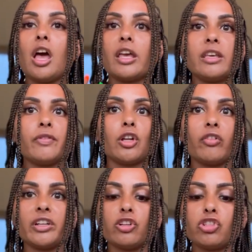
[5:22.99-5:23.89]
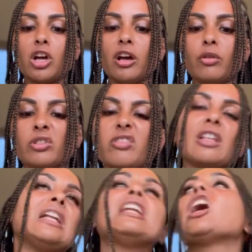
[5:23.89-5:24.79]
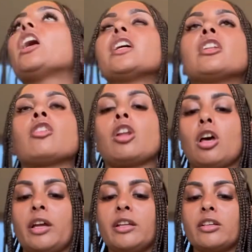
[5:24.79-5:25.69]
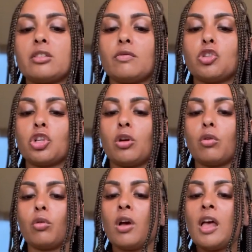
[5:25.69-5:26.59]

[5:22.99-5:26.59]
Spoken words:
even our inner child, the lion and the lioness of the jungle.